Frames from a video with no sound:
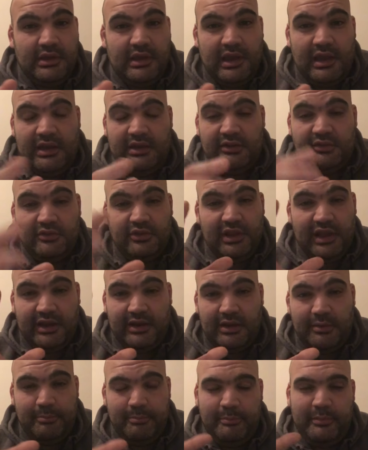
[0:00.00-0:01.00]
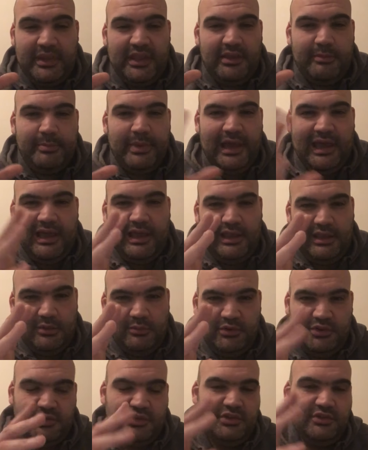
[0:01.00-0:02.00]
and it's like a meat pate
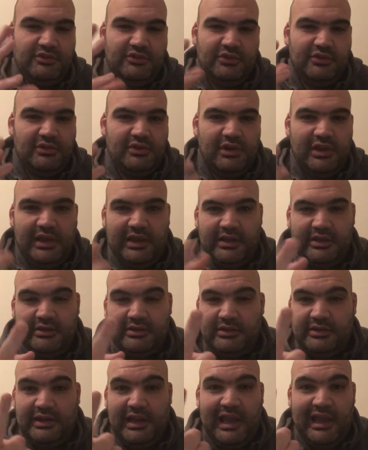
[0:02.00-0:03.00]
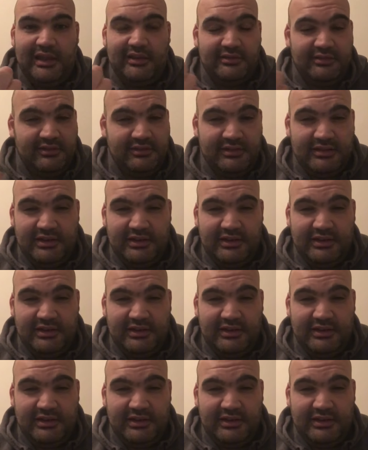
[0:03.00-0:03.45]
which is on like an axis,